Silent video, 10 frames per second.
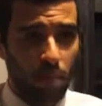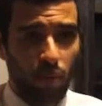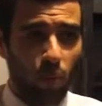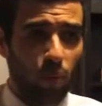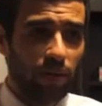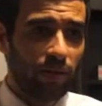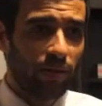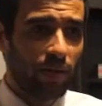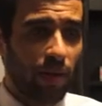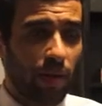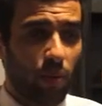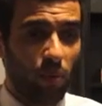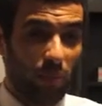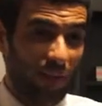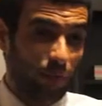
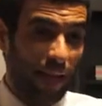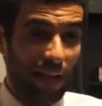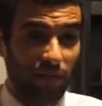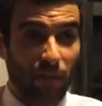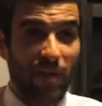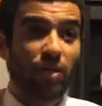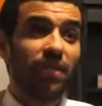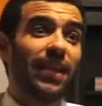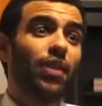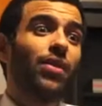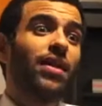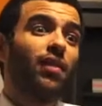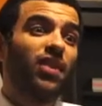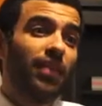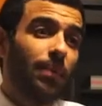would be, as I mentioned, the inner ear, the
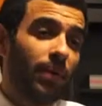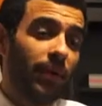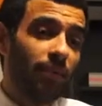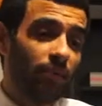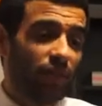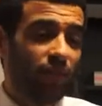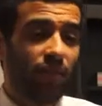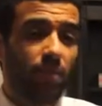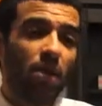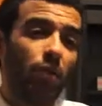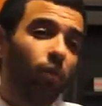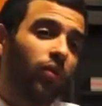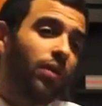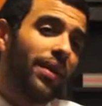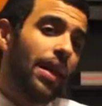vestibular system, and
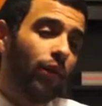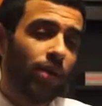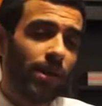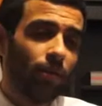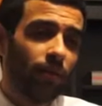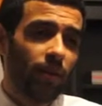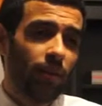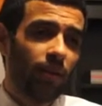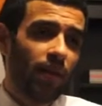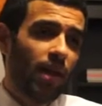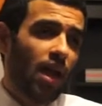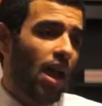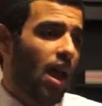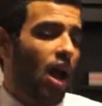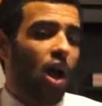also the 8th cranial nerve.
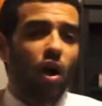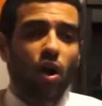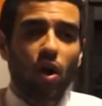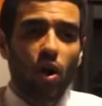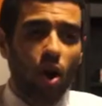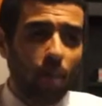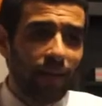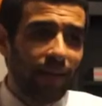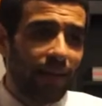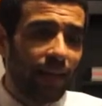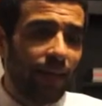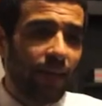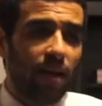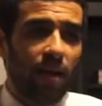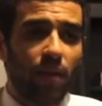Commonly,
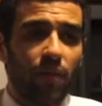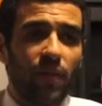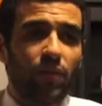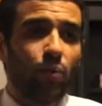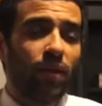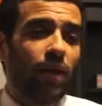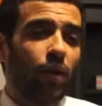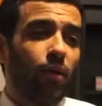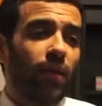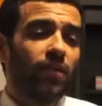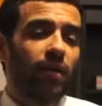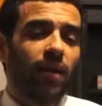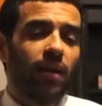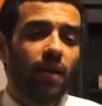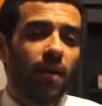this would include things like